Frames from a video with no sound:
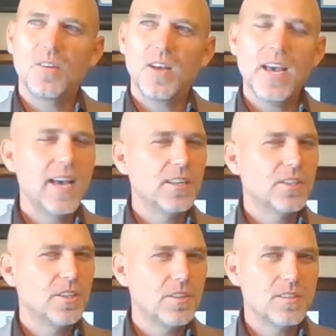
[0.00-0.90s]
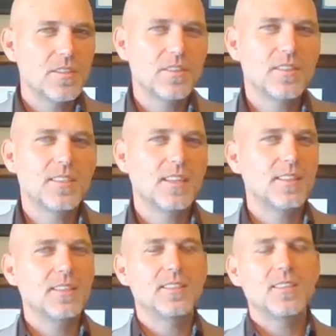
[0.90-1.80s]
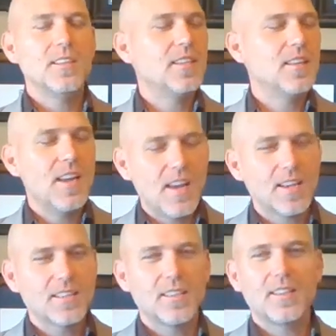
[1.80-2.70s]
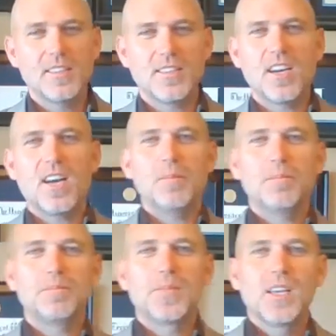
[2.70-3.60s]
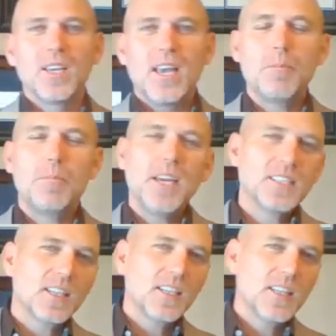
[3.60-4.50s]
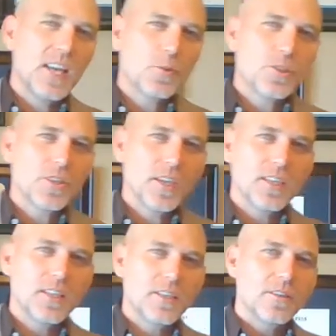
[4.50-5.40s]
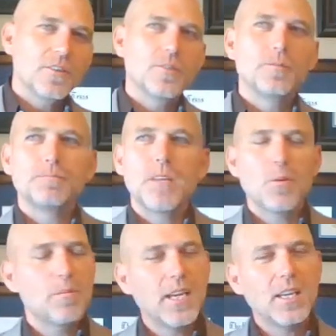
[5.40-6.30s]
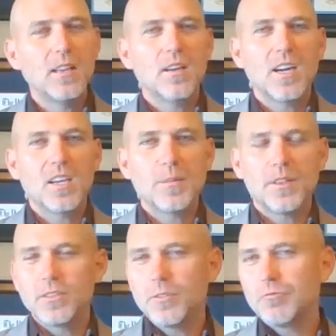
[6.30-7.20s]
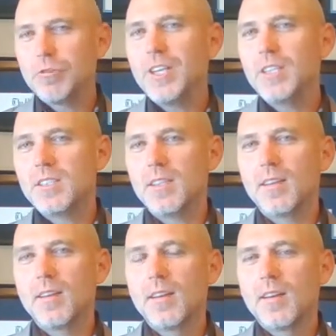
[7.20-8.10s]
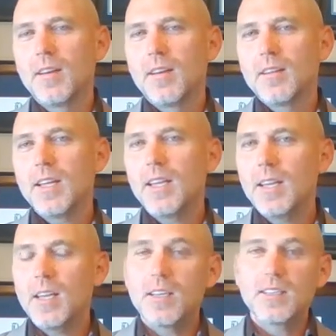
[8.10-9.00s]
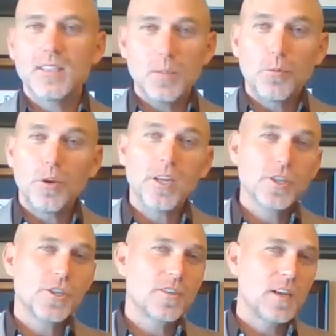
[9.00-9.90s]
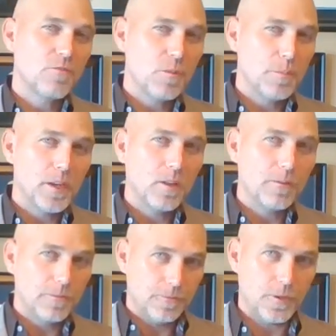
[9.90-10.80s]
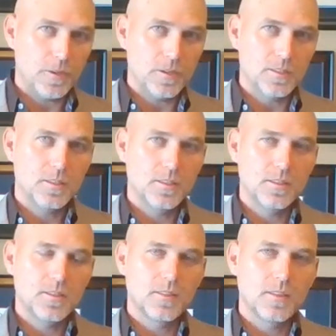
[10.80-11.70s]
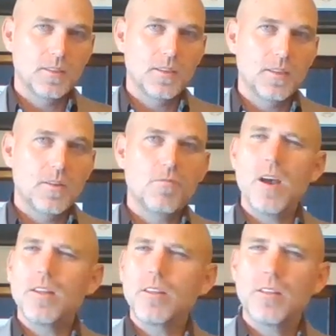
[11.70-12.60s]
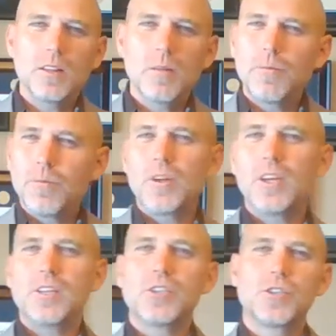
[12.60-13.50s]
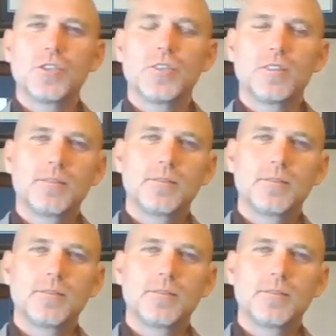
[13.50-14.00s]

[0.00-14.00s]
I had two students that did such an excellent job. And basically they were making the argument there's a reason that it is the British that rebel first, rather than the French